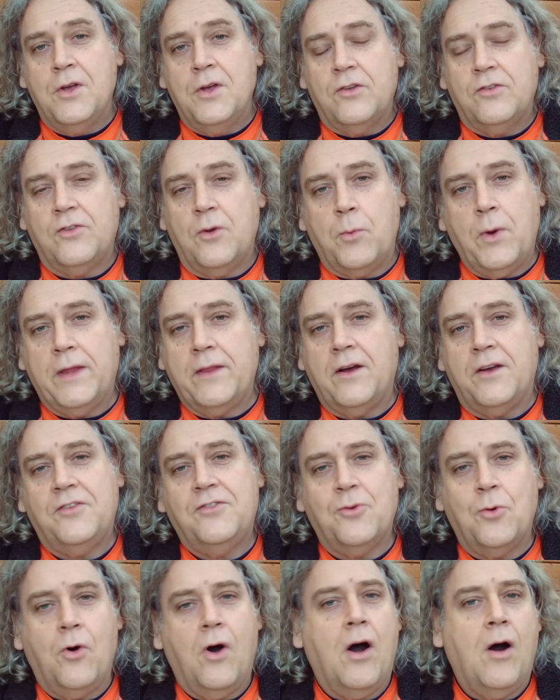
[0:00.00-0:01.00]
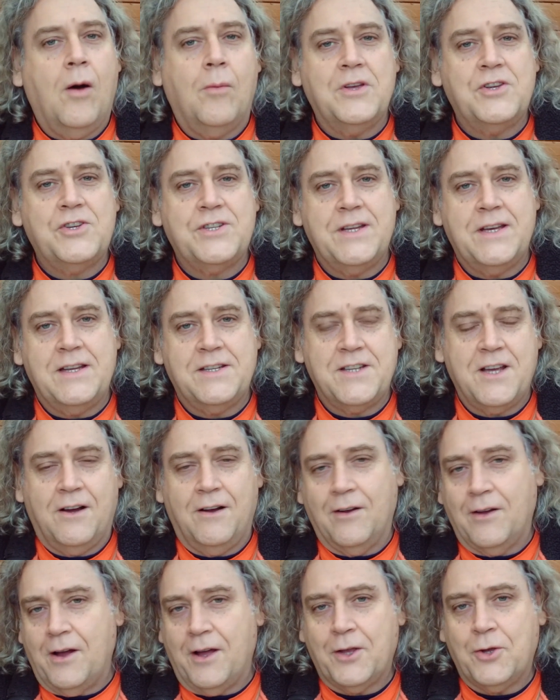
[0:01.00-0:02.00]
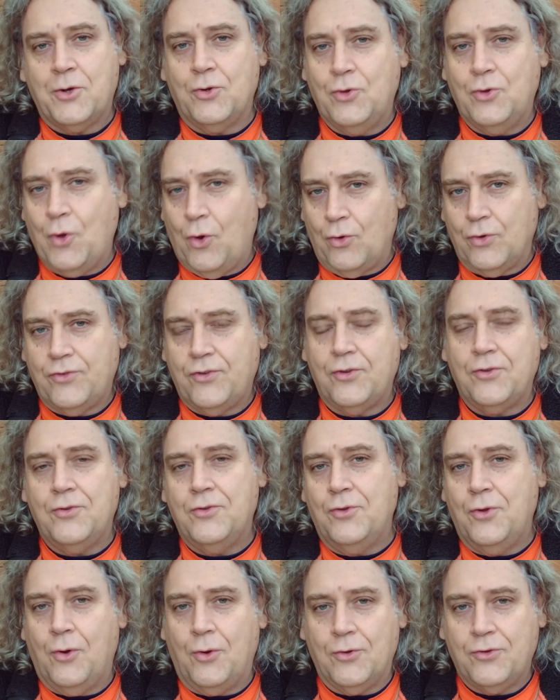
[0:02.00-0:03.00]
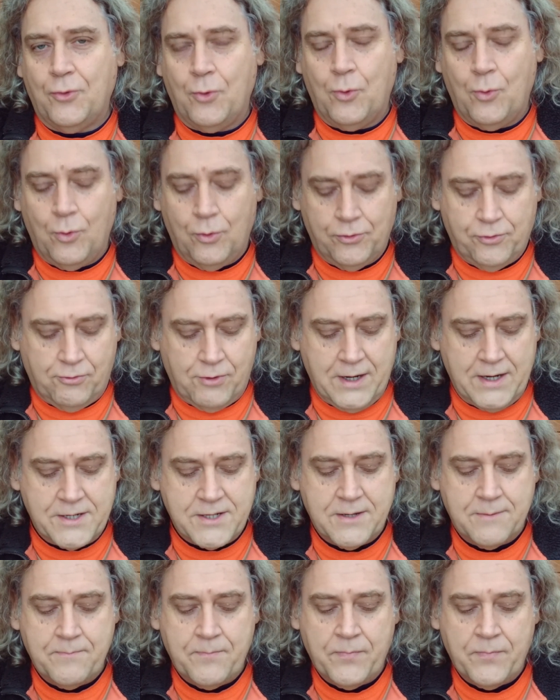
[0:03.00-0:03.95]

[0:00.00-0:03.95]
So when I saw Amish Deer Tongue, I could not order it.